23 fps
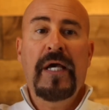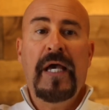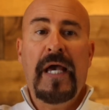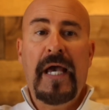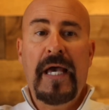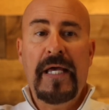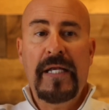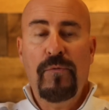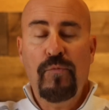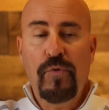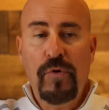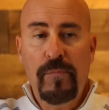
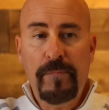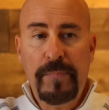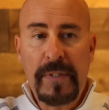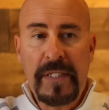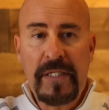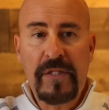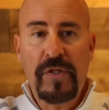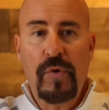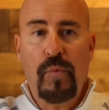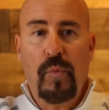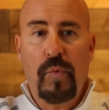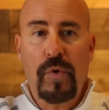and it will be
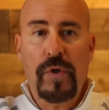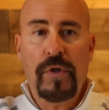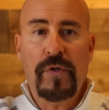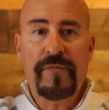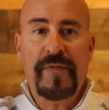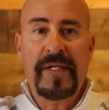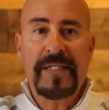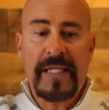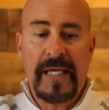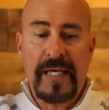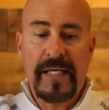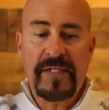the world
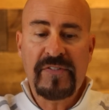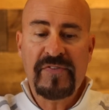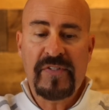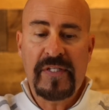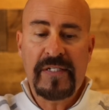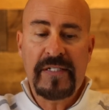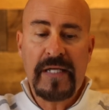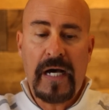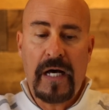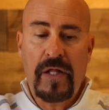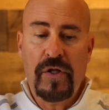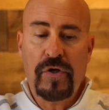that takes the
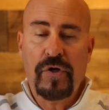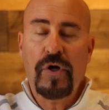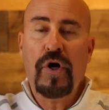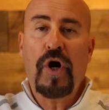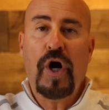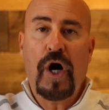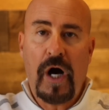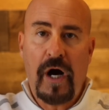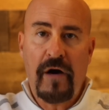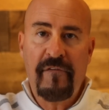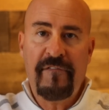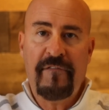dollar
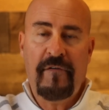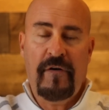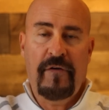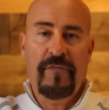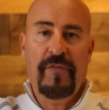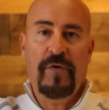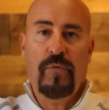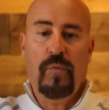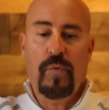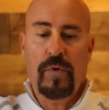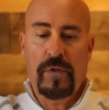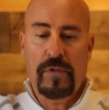off
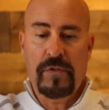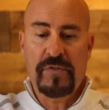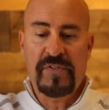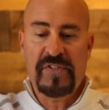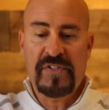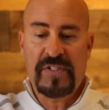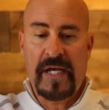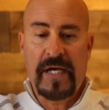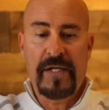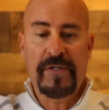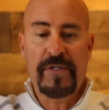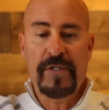the world
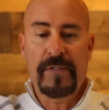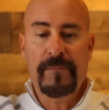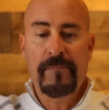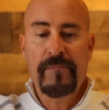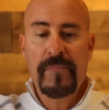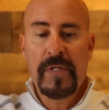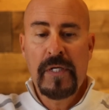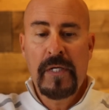standard.